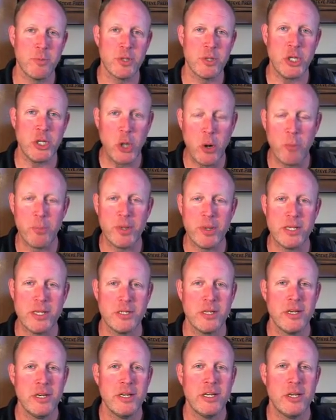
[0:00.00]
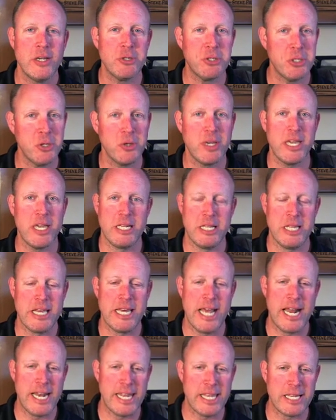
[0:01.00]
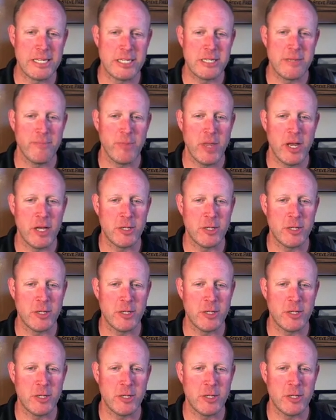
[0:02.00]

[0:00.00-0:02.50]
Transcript: but the hope is you're still getting a lot out of this.